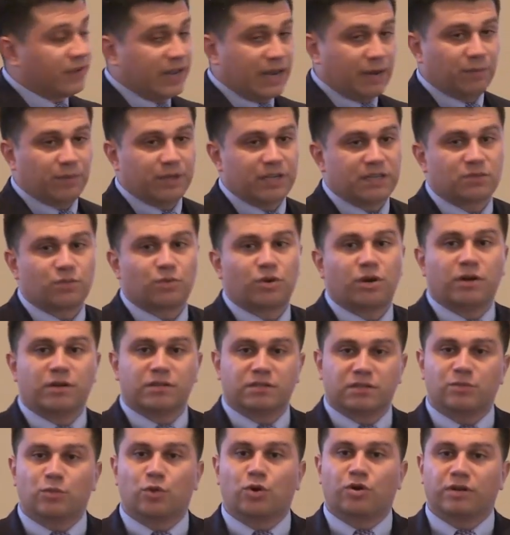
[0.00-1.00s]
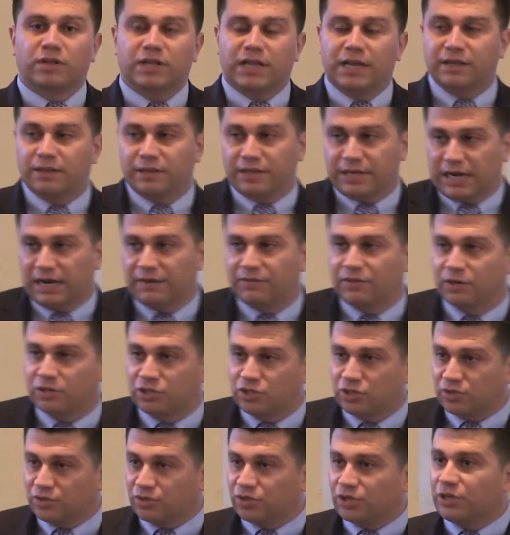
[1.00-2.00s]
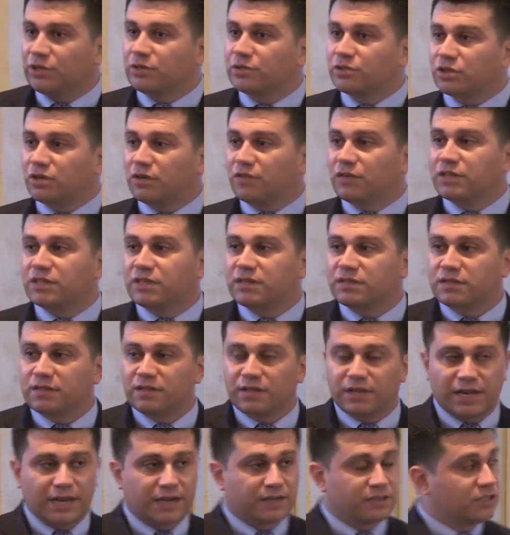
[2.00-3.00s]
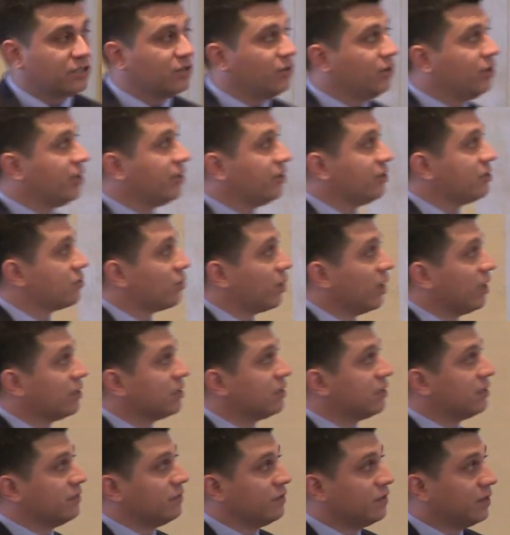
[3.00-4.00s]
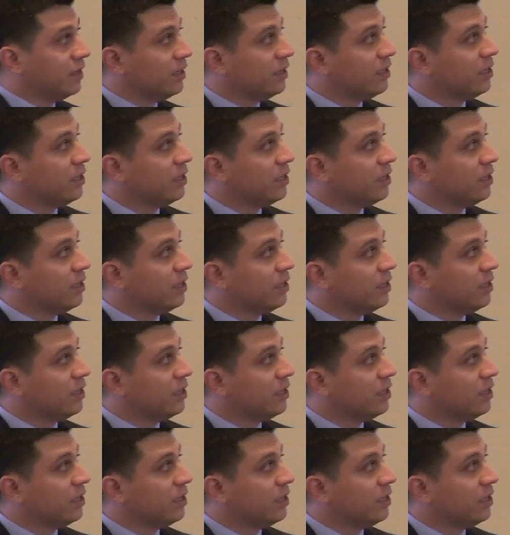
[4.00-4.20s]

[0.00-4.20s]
families were also more likely to have their children use services in the next two years relative